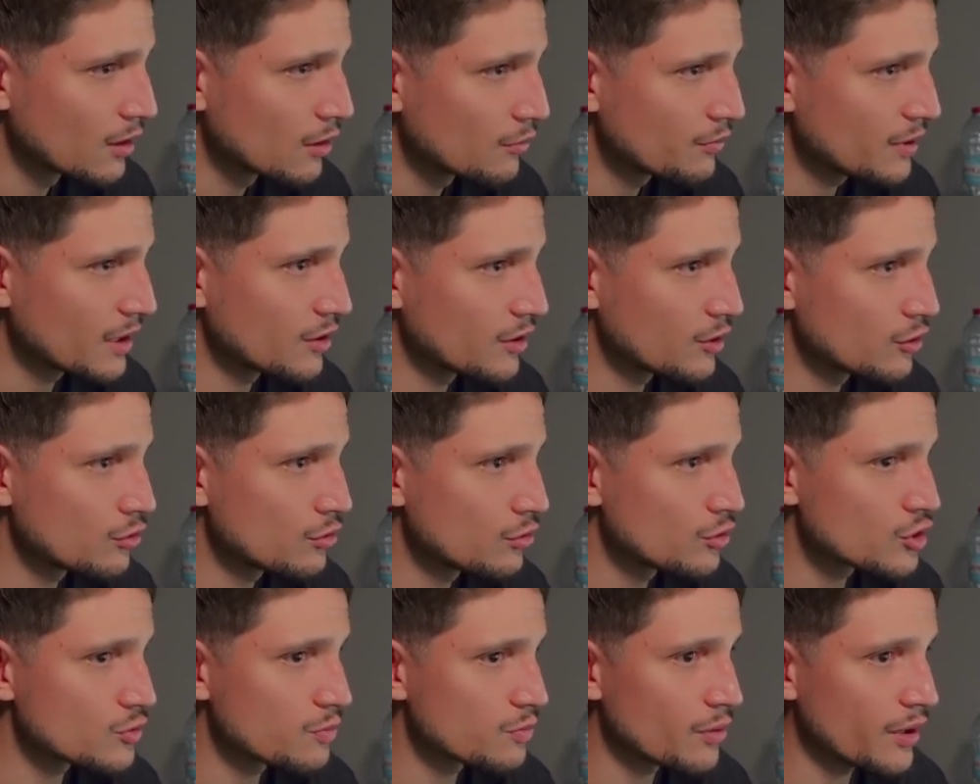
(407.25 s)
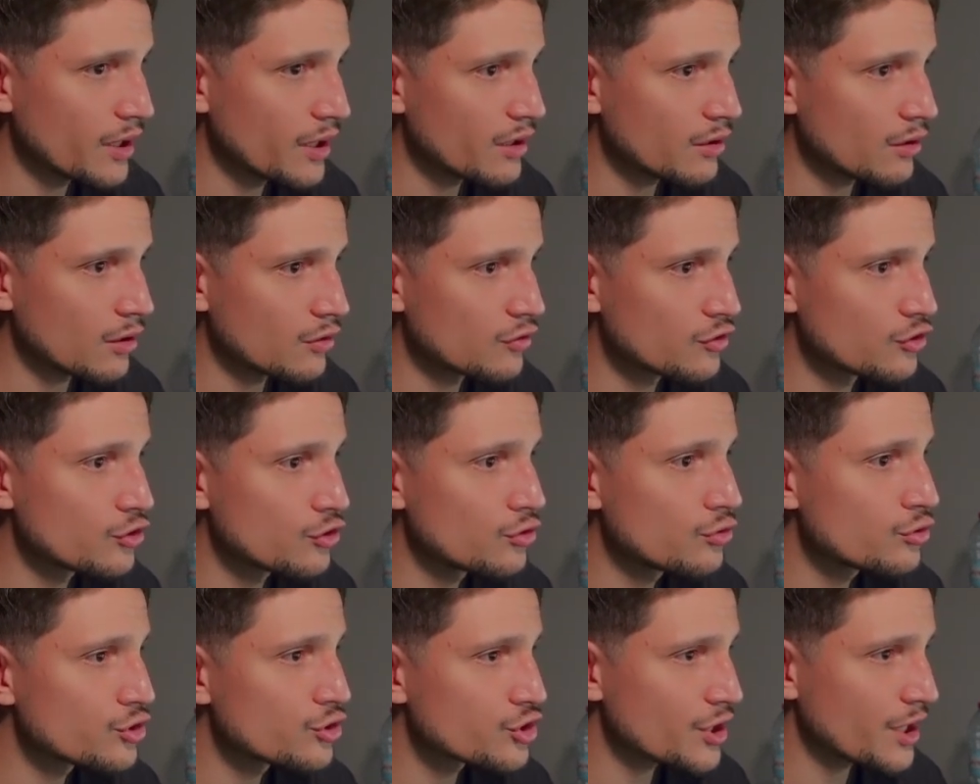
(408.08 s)
We had a huge breakout,
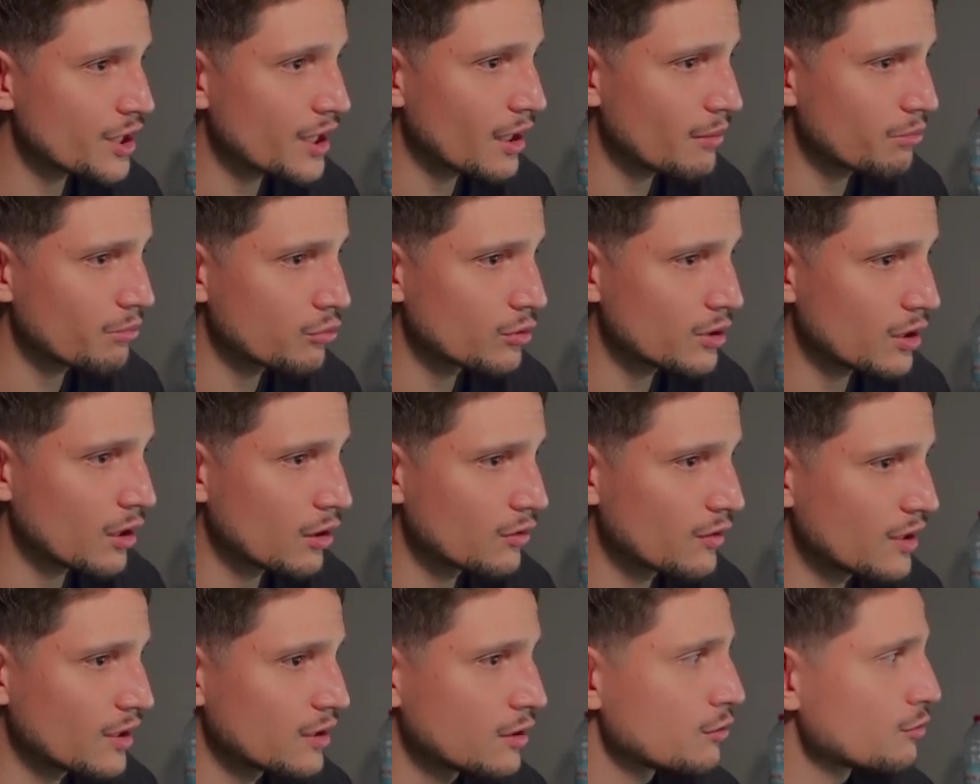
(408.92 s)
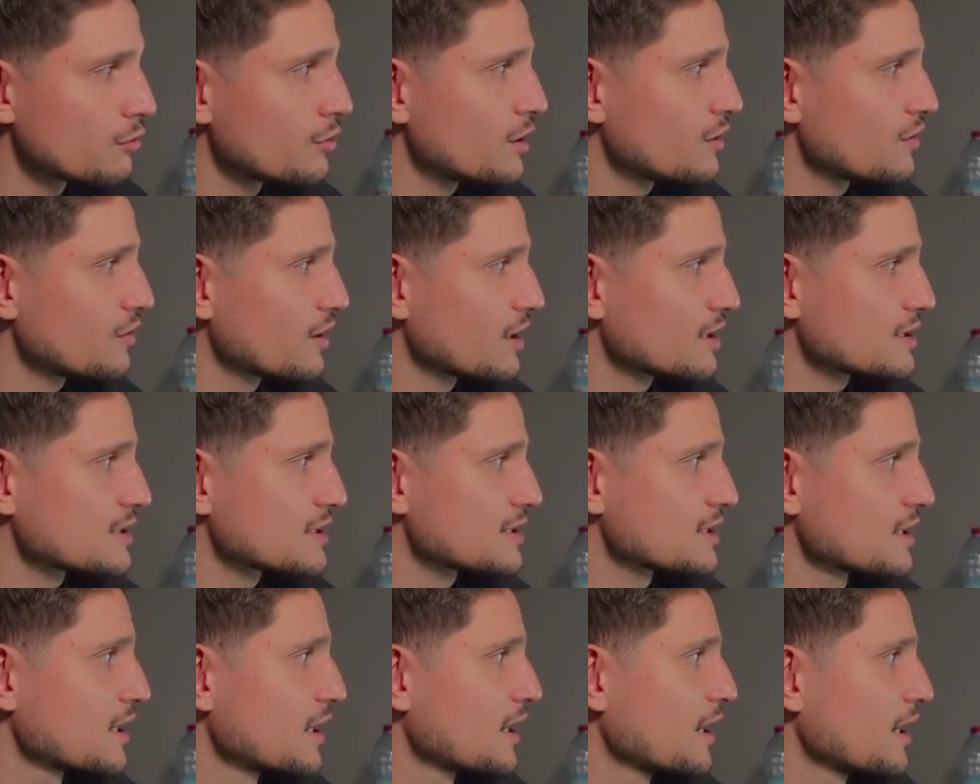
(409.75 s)
huge gap without any
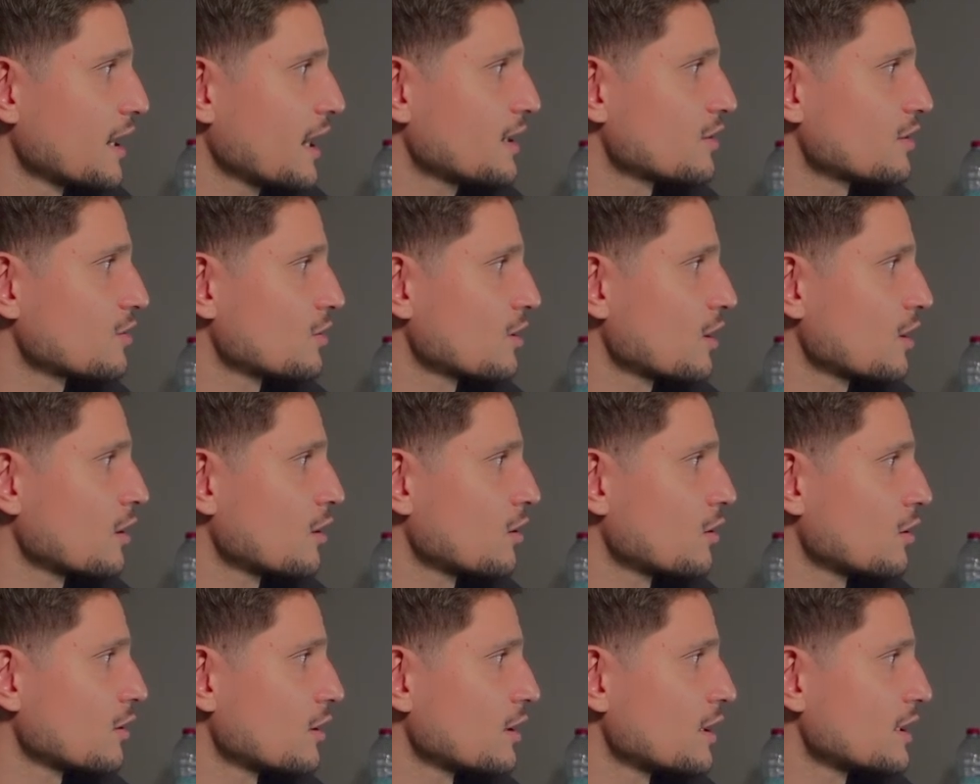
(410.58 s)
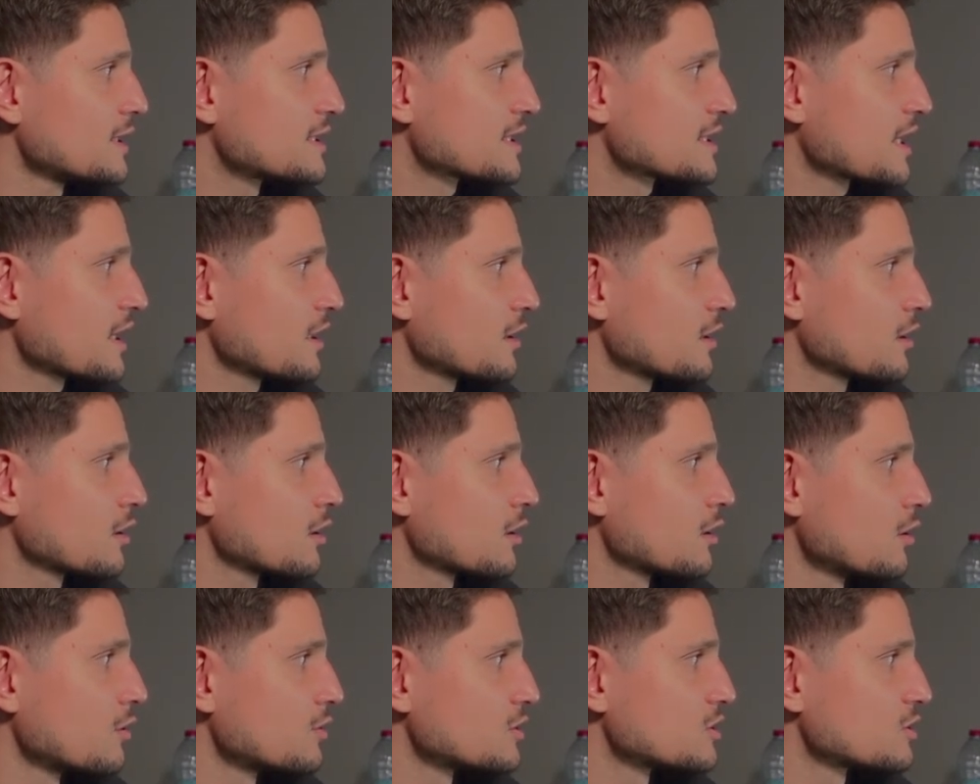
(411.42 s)
retests, and now it's getting
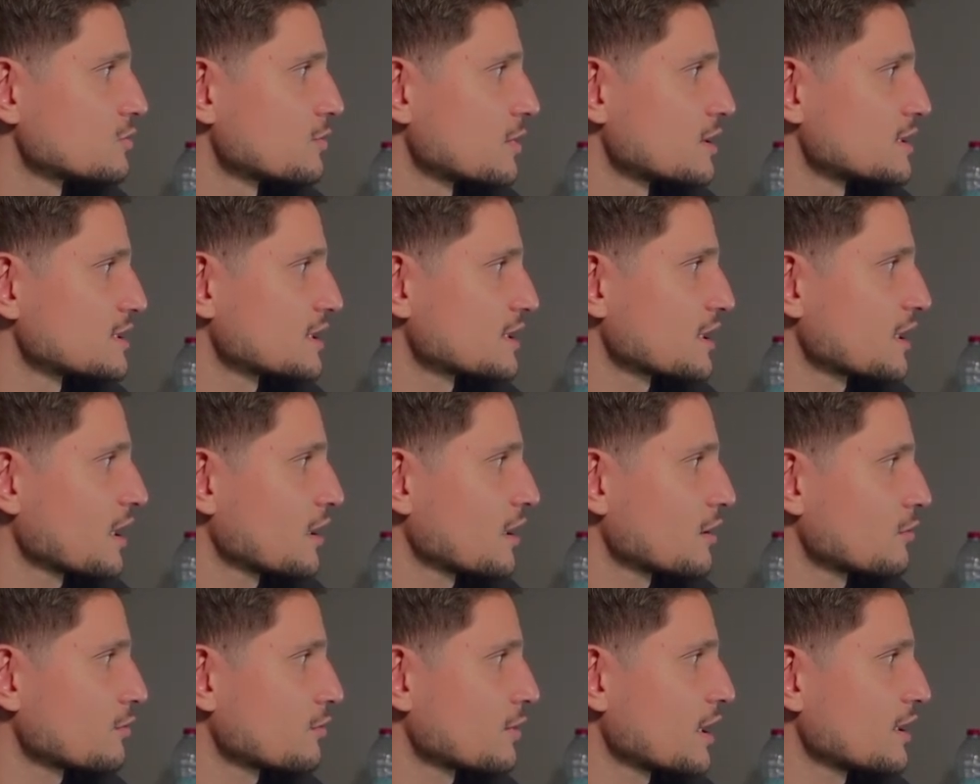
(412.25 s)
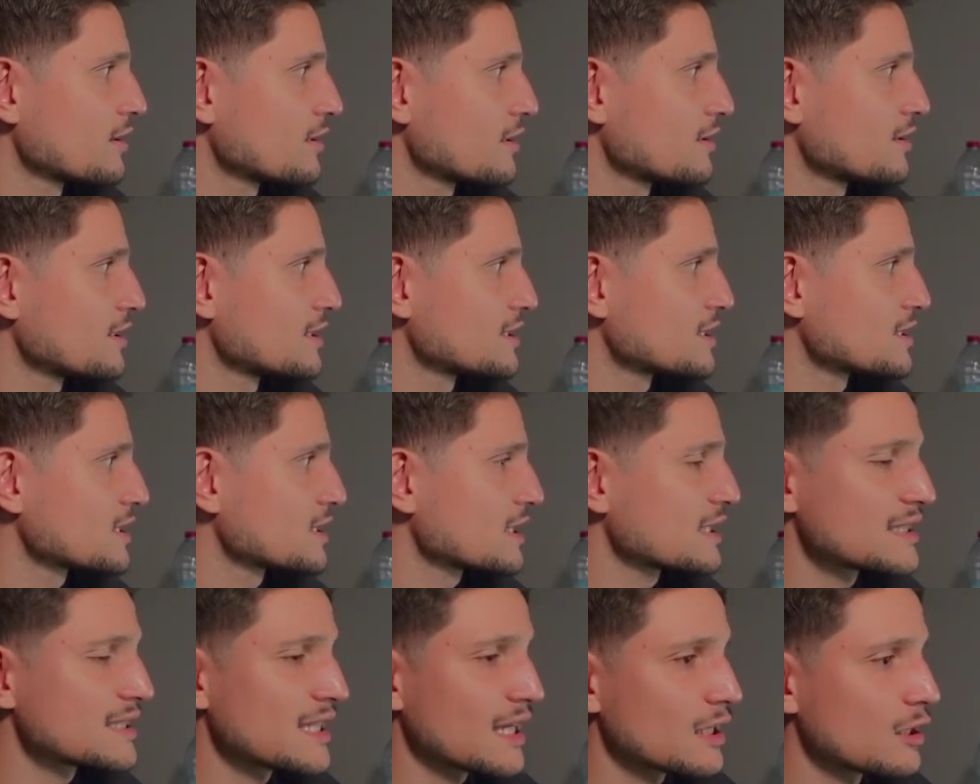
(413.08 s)
closed once again, right? And this is
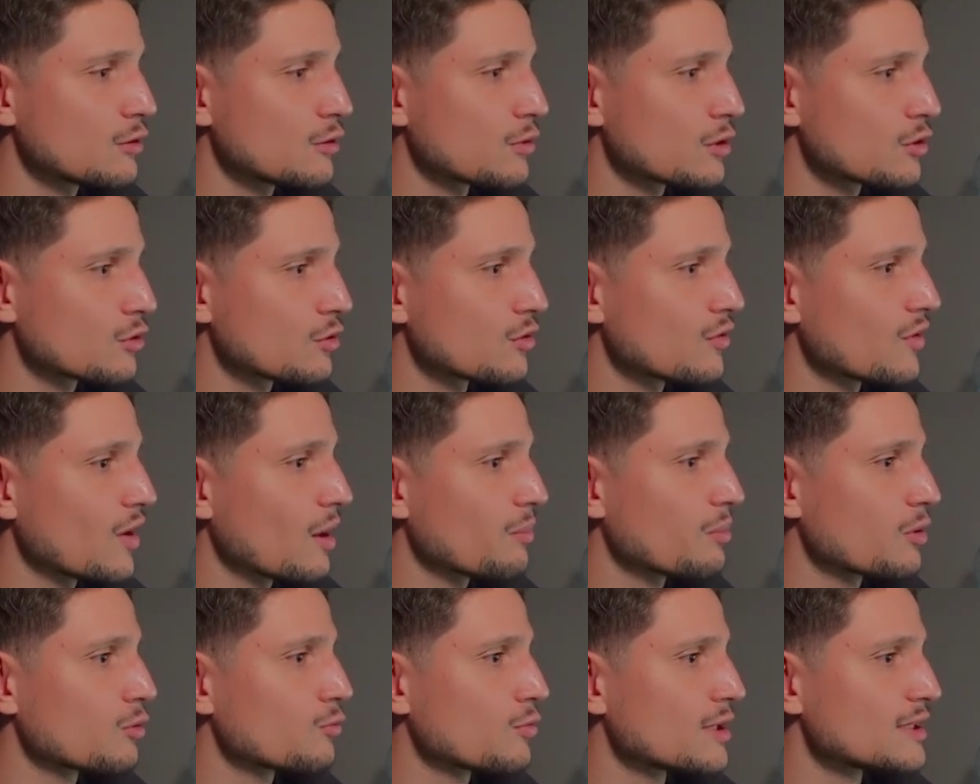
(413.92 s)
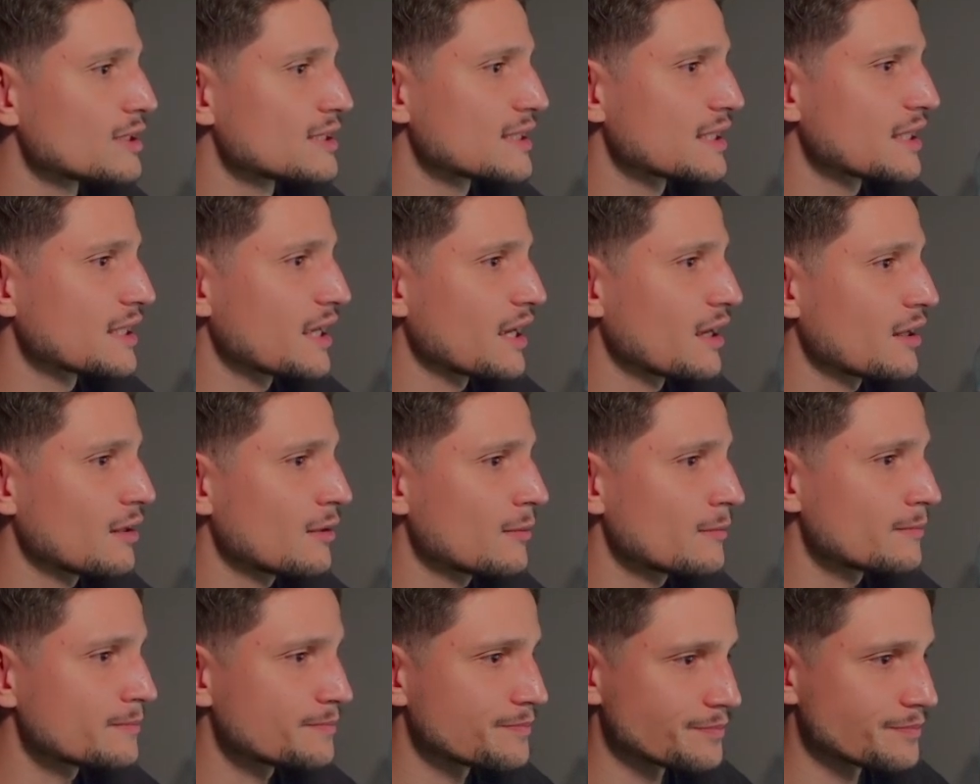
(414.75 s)
exactly what could happen once again